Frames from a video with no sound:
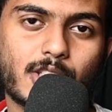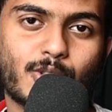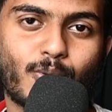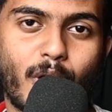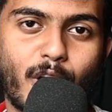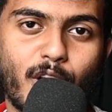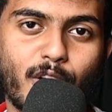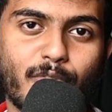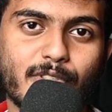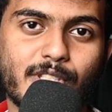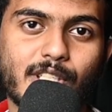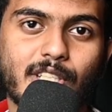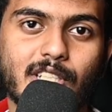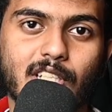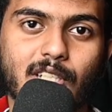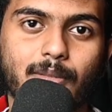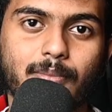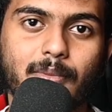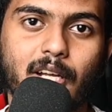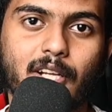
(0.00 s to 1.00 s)
Square off is a
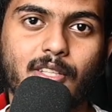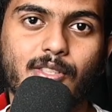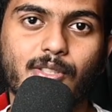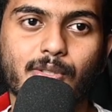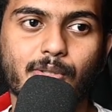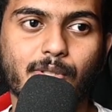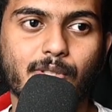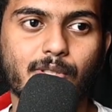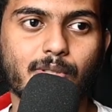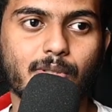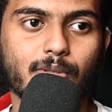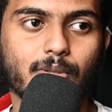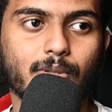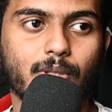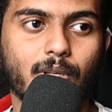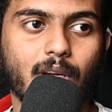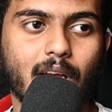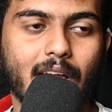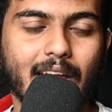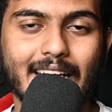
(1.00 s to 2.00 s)
term that is used to
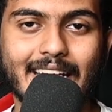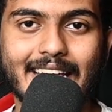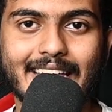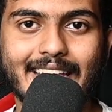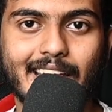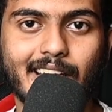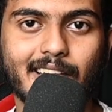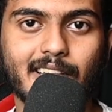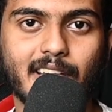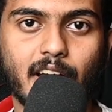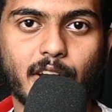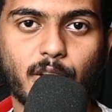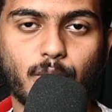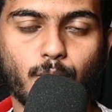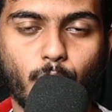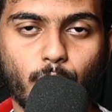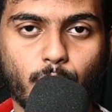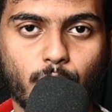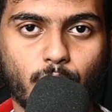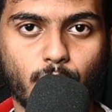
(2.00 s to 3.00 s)
indicate that you
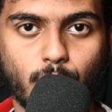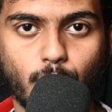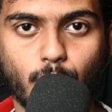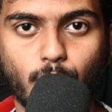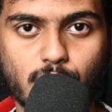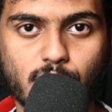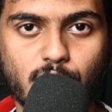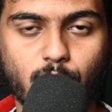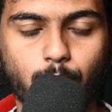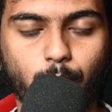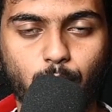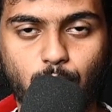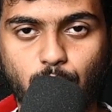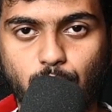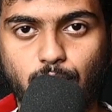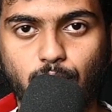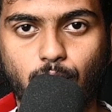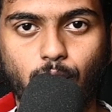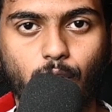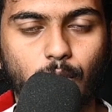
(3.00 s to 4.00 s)
want to close your
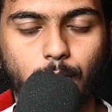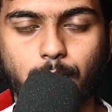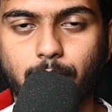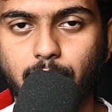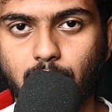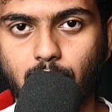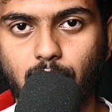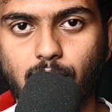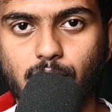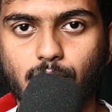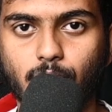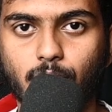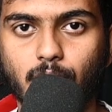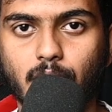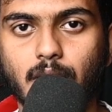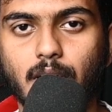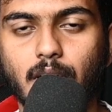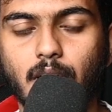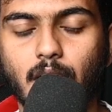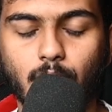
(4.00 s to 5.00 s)
position on a particular stock.
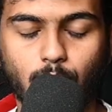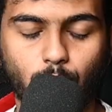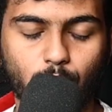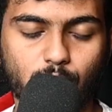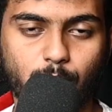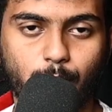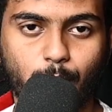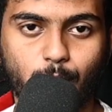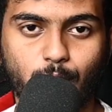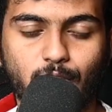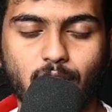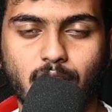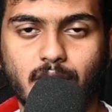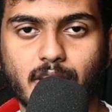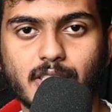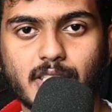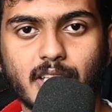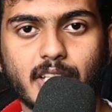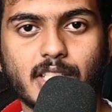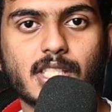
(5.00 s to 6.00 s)
Close your position in the
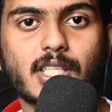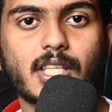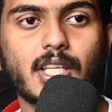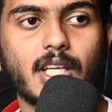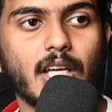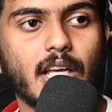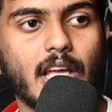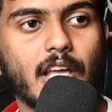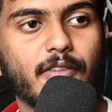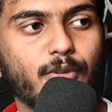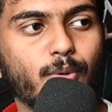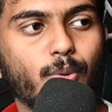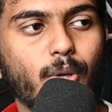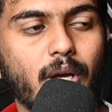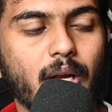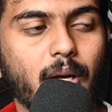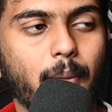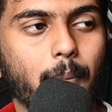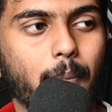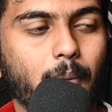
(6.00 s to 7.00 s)
sense, if you
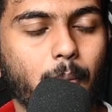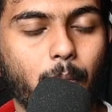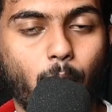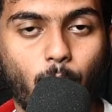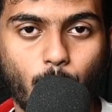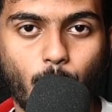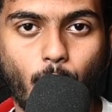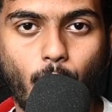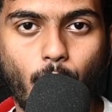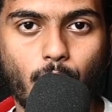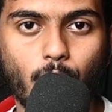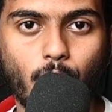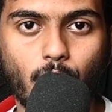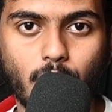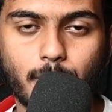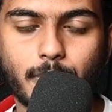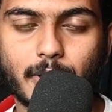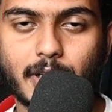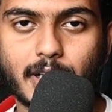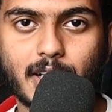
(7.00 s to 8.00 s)
were long on
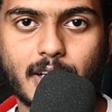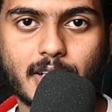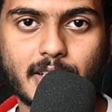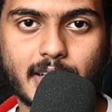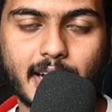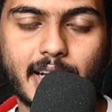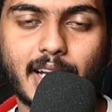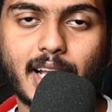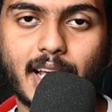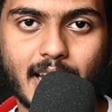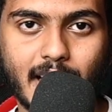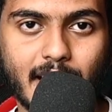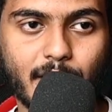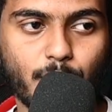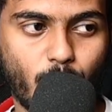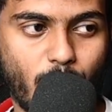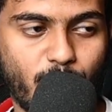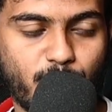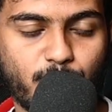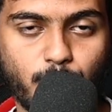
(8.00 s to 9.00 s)
a particular trade, like
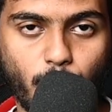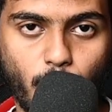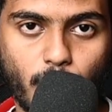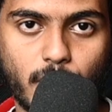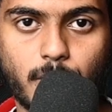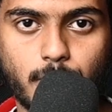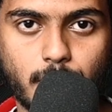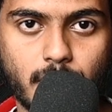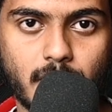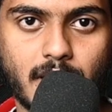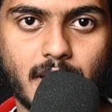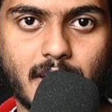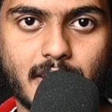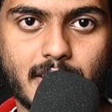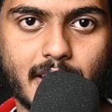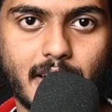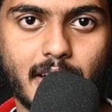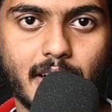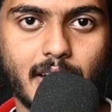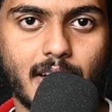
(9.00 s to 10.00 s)
you have bought a particular
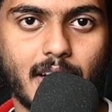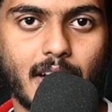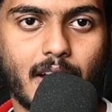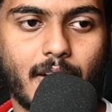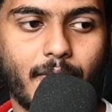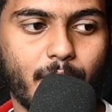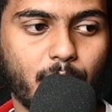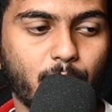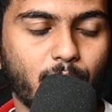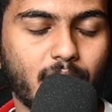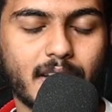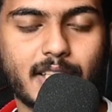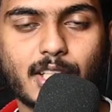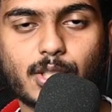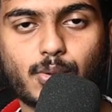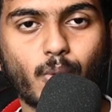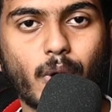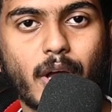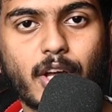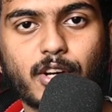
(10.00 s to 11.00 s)
trade, when you click the
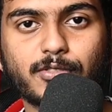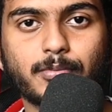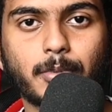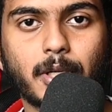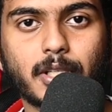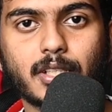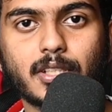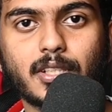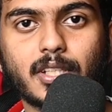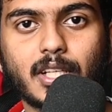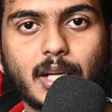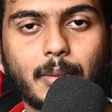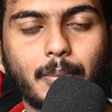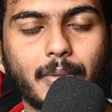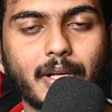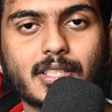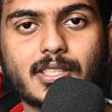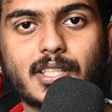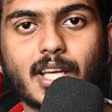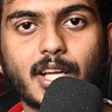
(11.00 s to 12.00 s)
square off button, it
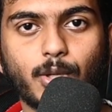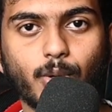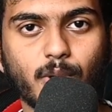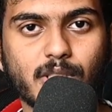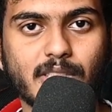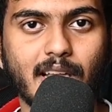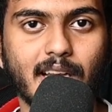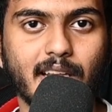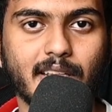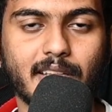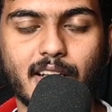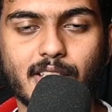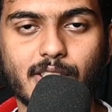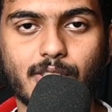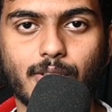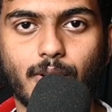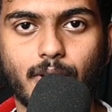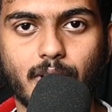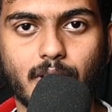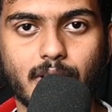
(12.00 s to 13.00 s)
means that you're selling that
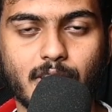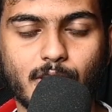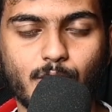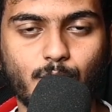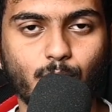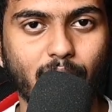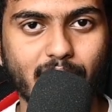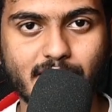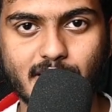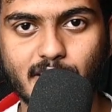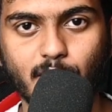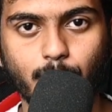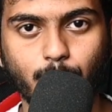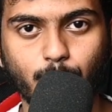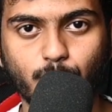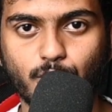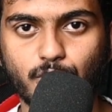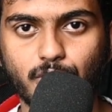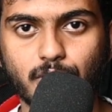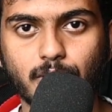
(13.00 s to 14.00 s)
stock just to exit your
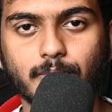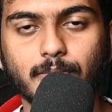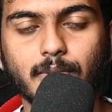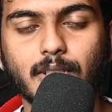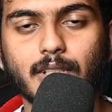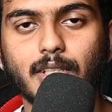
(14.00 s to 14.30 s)
position.